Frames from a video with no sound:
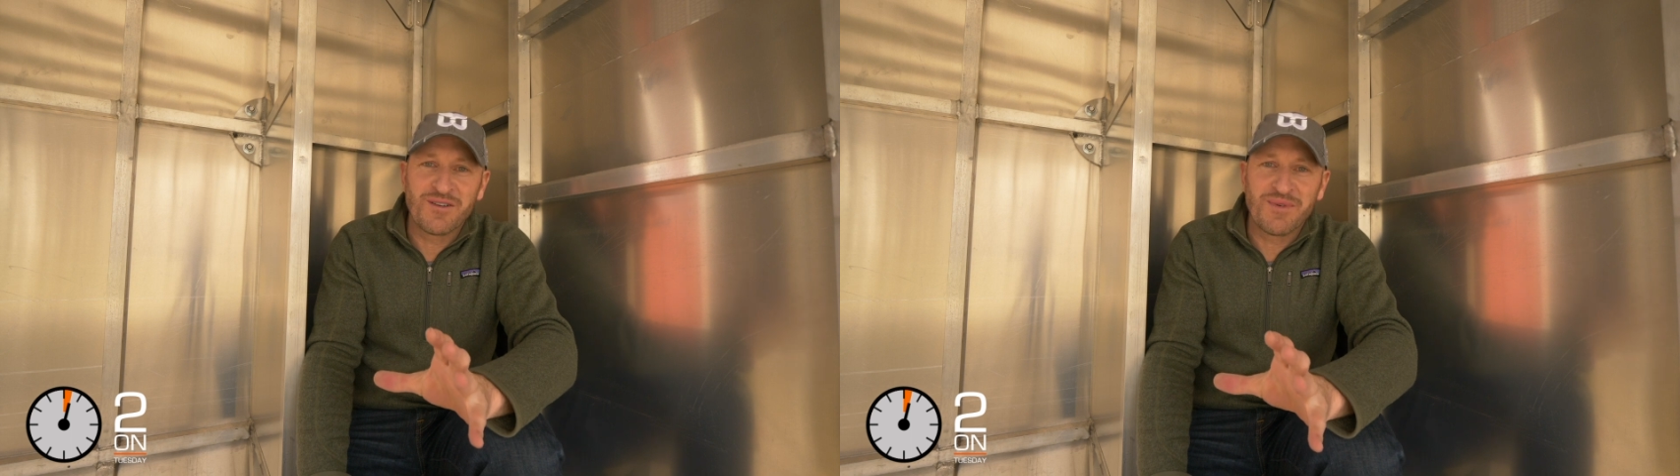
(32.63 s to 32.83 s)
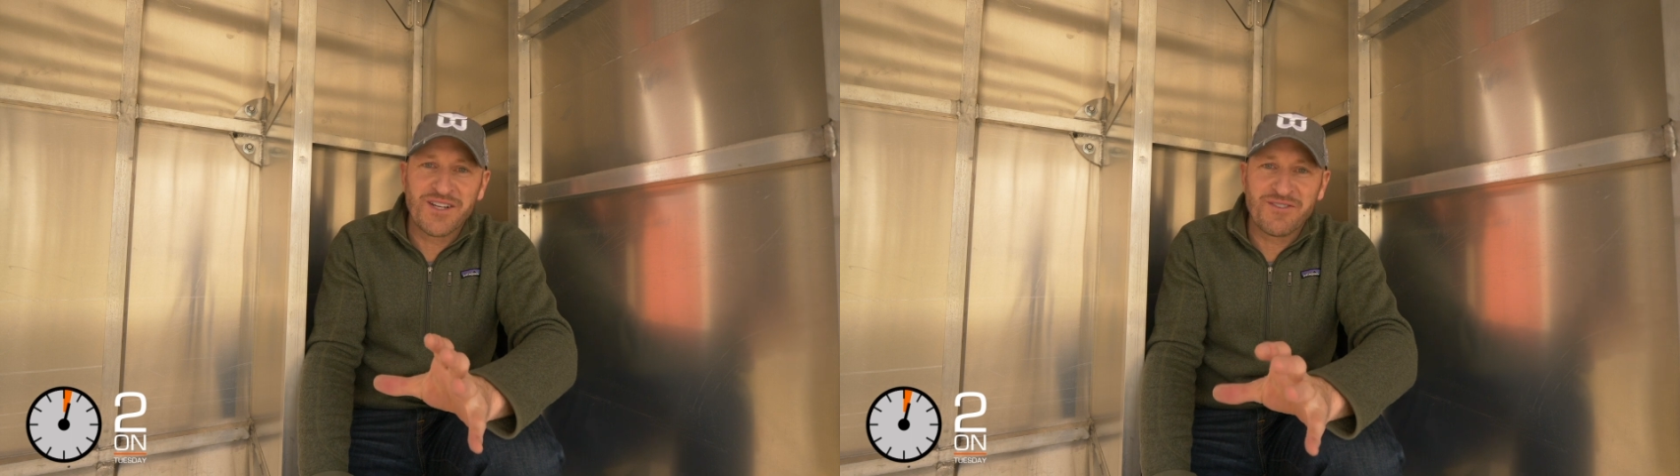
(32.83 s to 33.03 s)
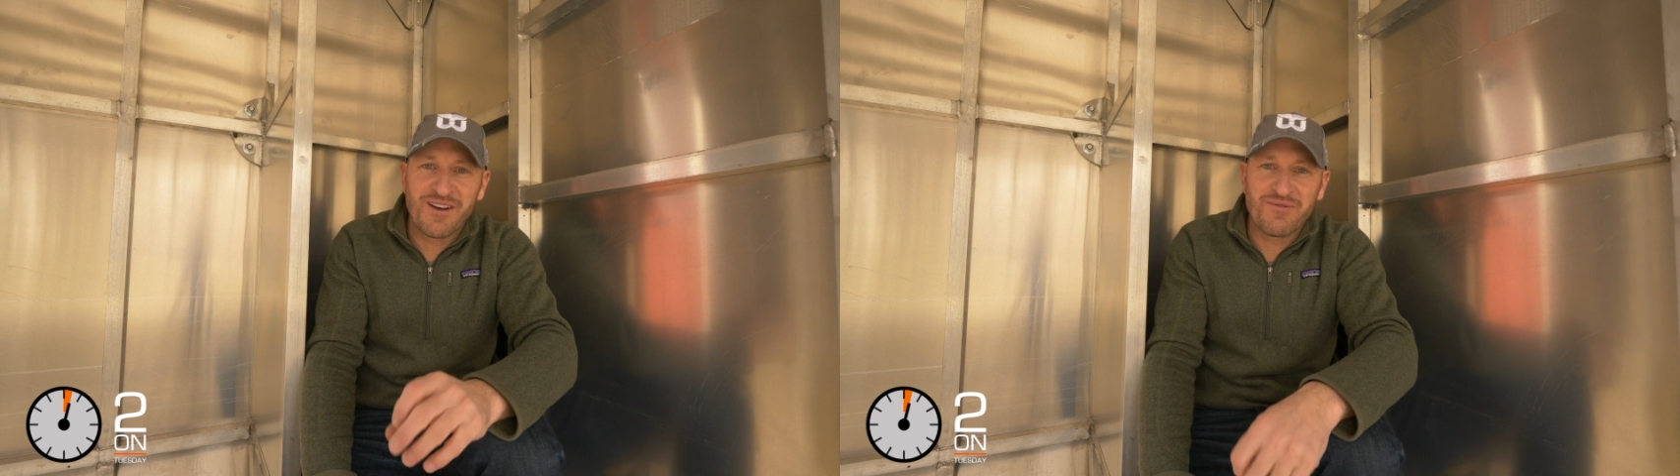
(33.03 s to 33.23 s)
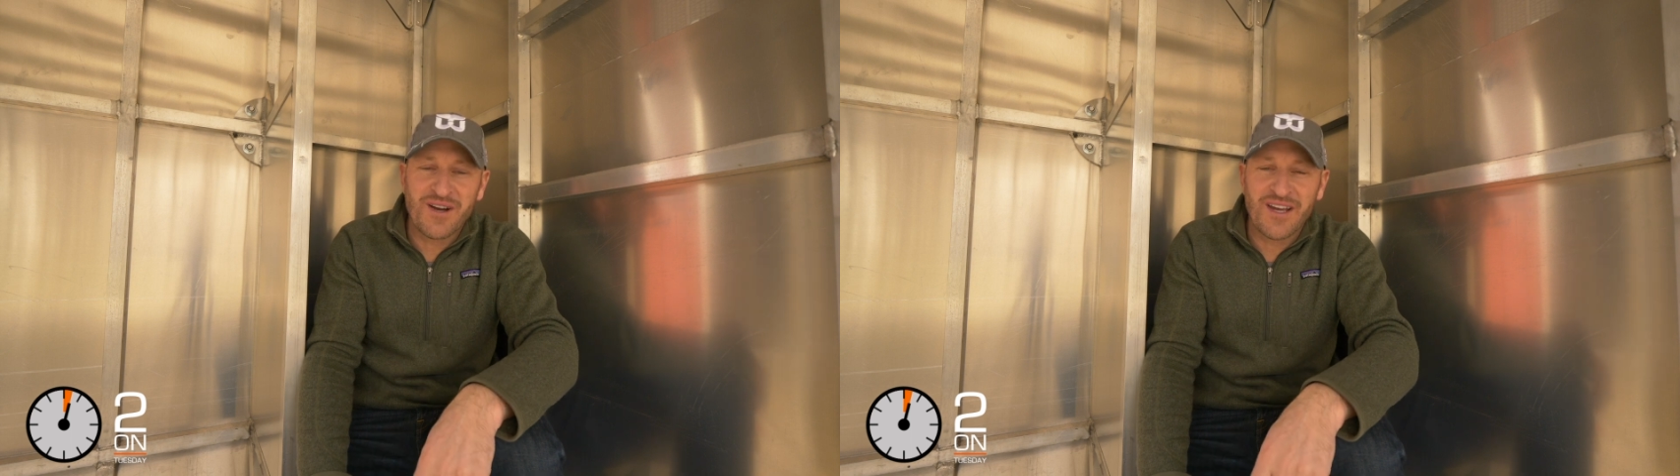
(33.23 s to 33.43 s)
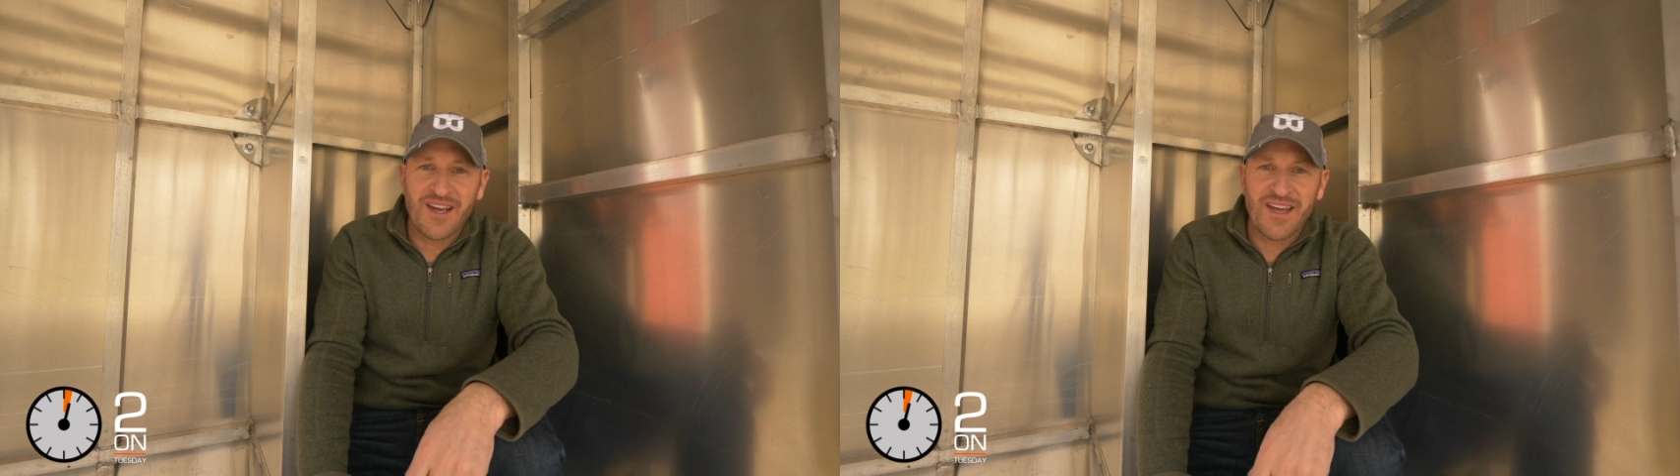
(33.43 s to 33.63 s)
into my
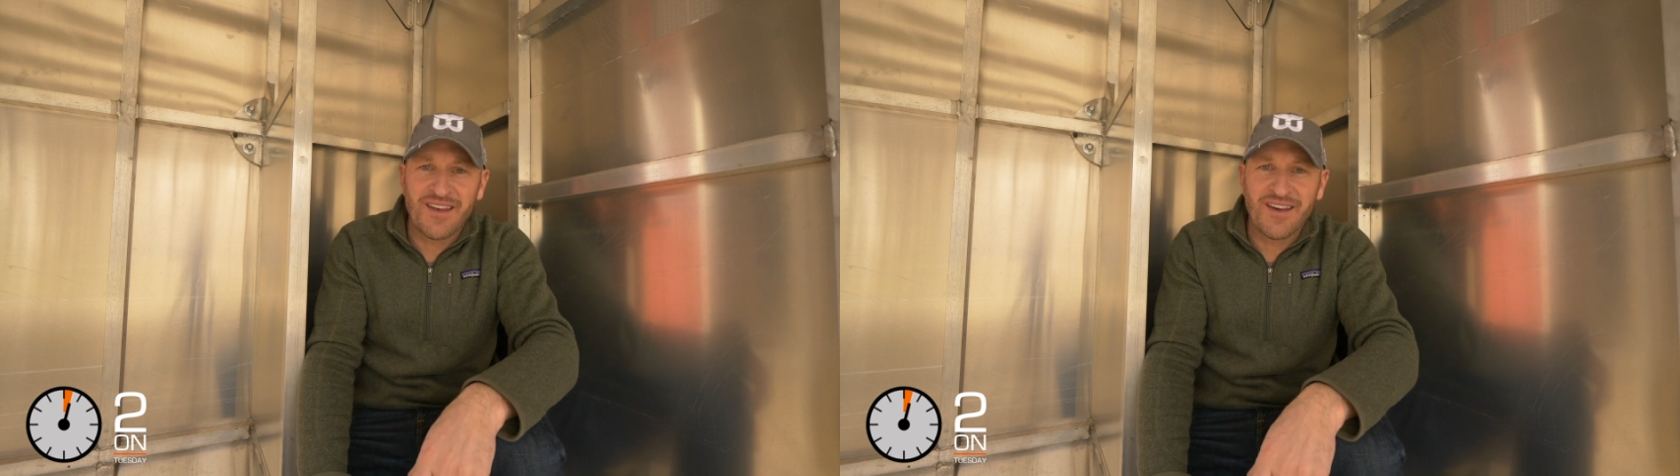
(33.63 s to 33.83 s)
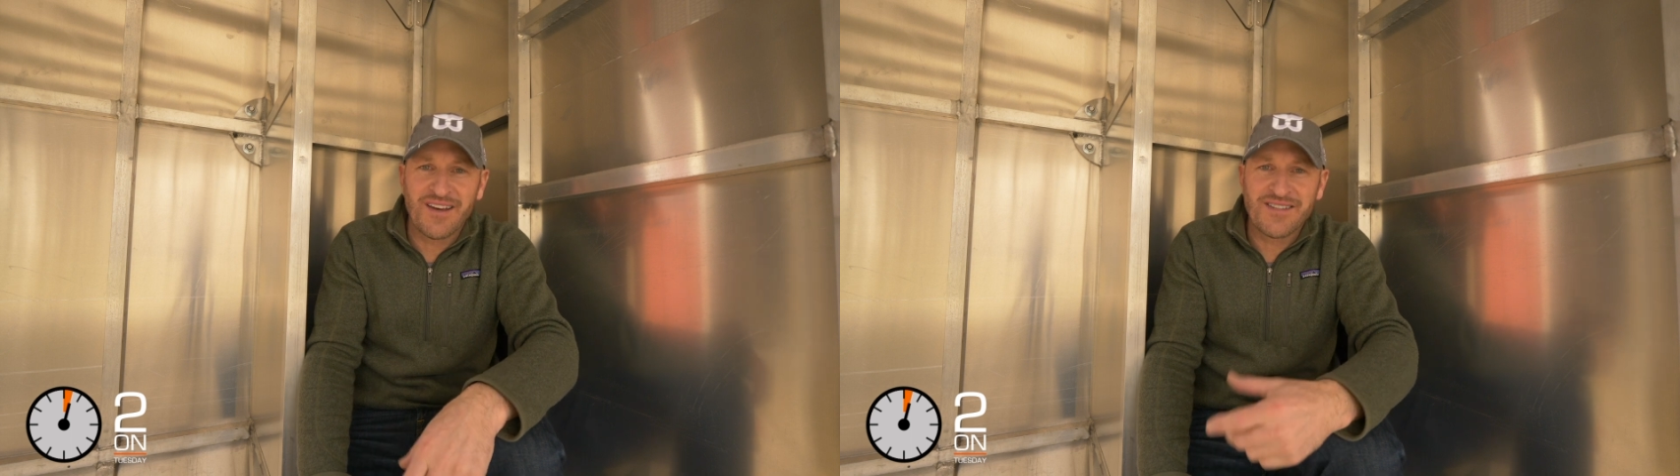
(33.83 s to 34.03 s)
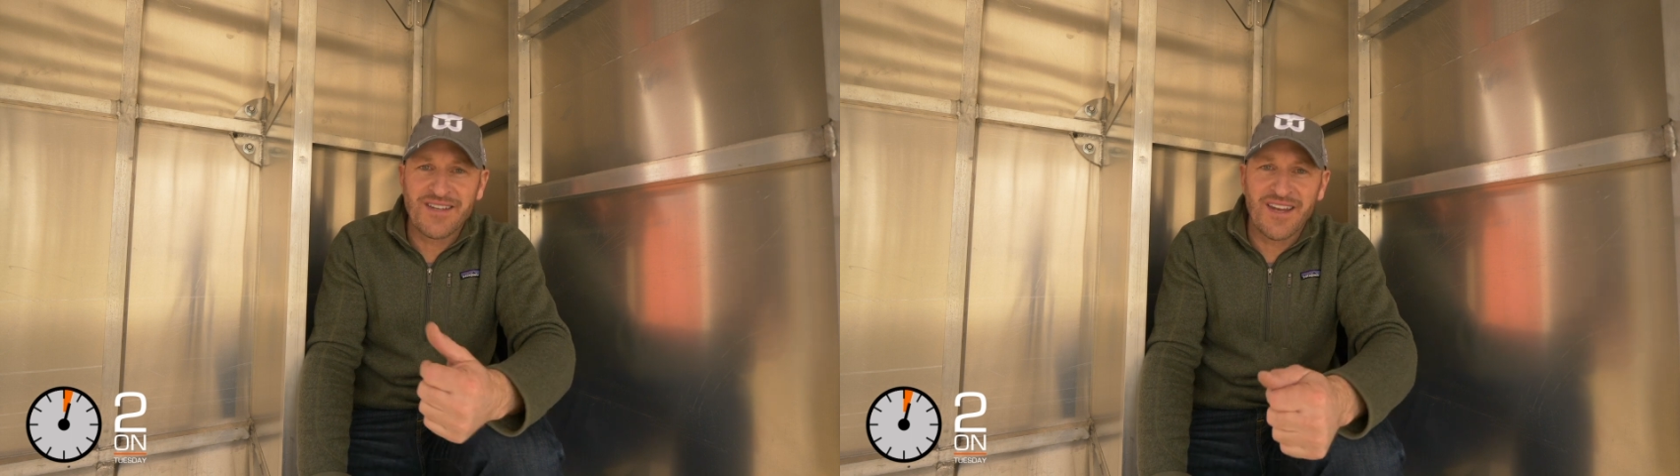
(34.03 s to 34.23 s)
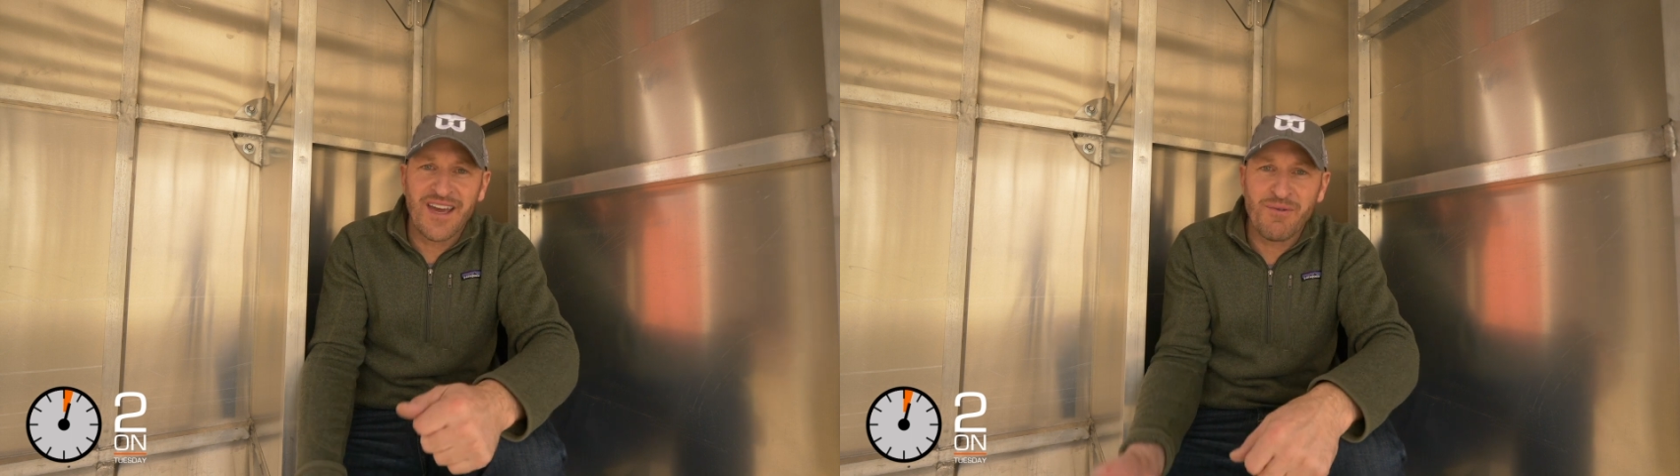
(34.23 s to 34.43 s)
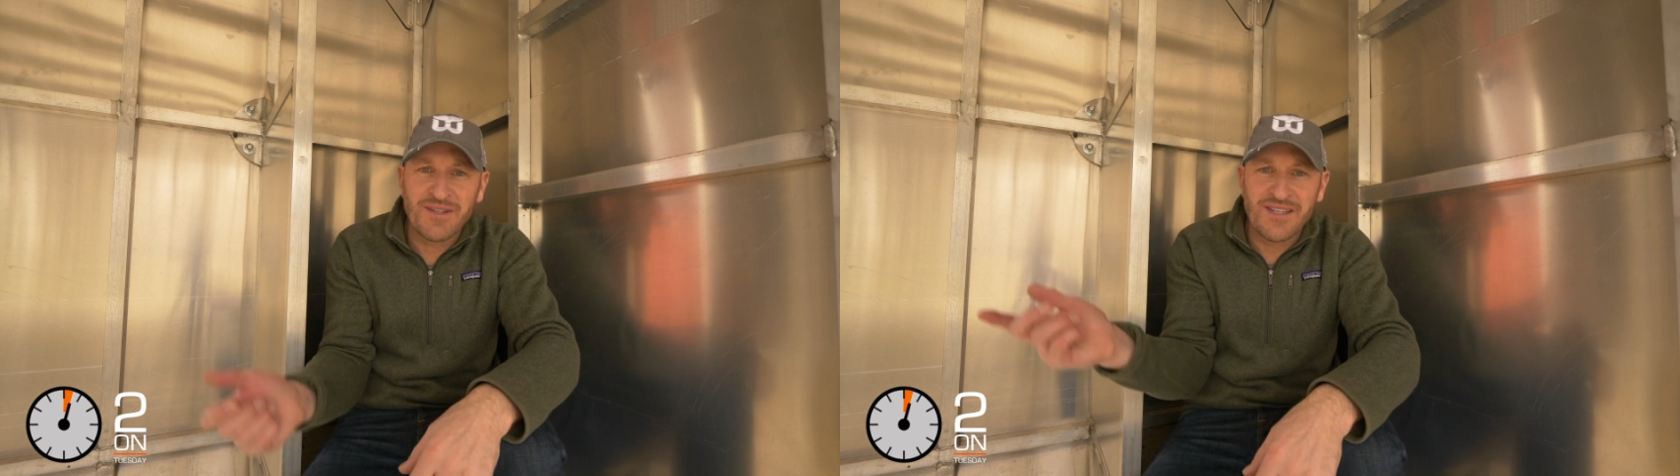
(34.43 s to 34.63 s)
driveway and uh, said,
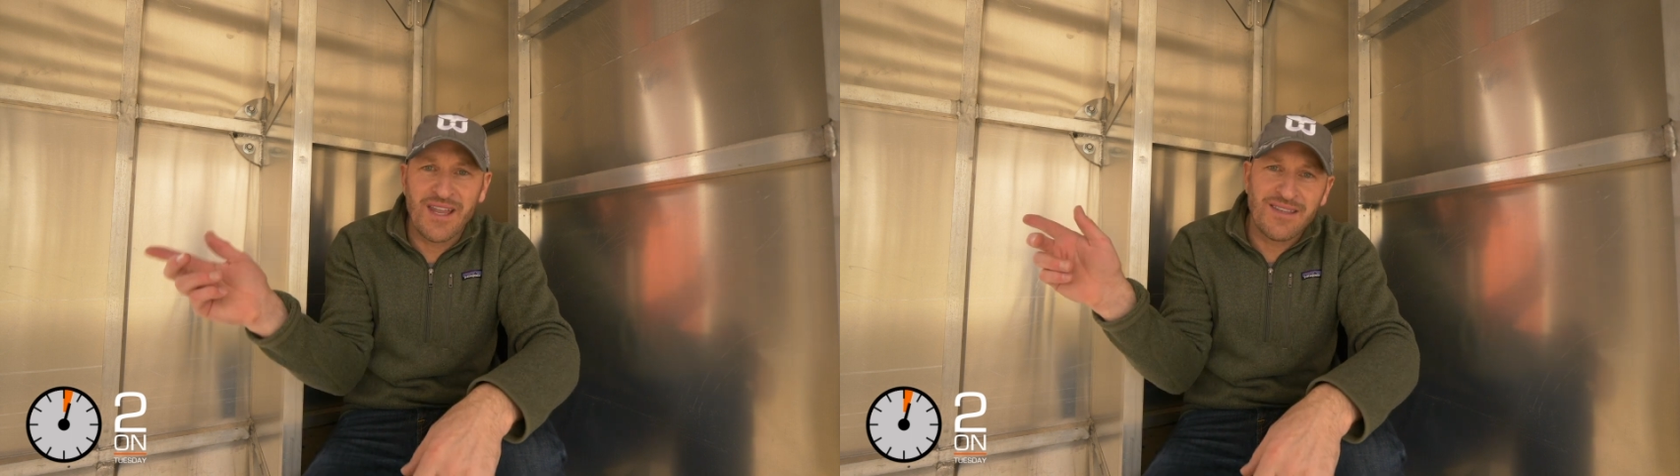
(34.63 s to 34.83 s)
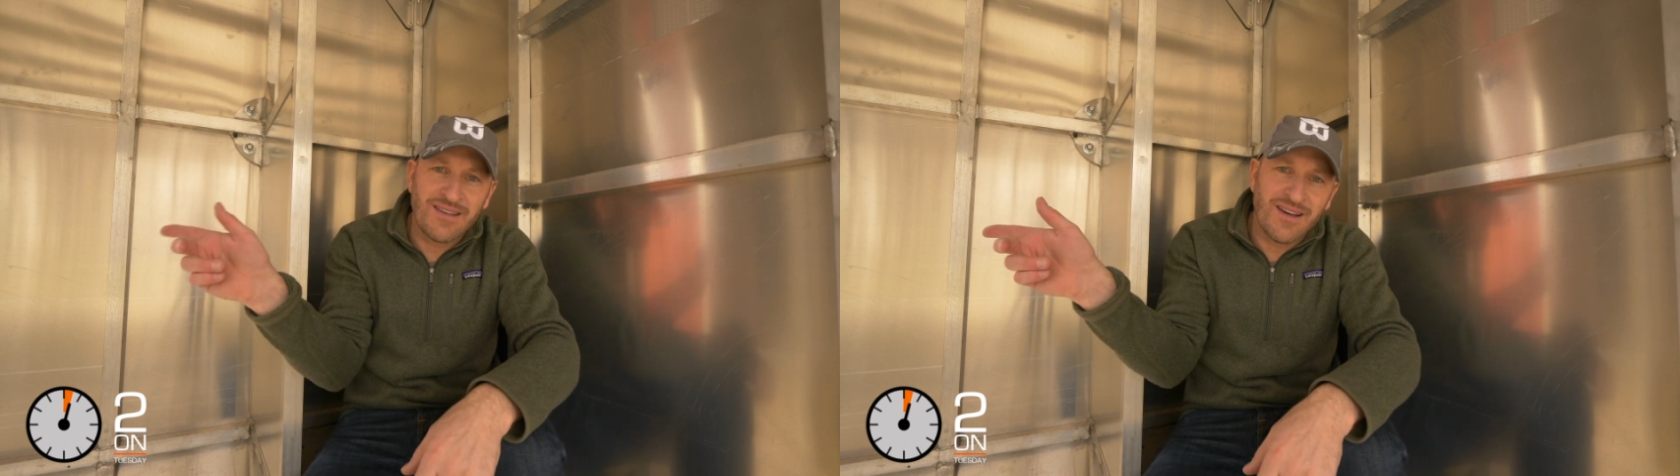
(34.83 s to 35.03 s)
"Hey, what's that?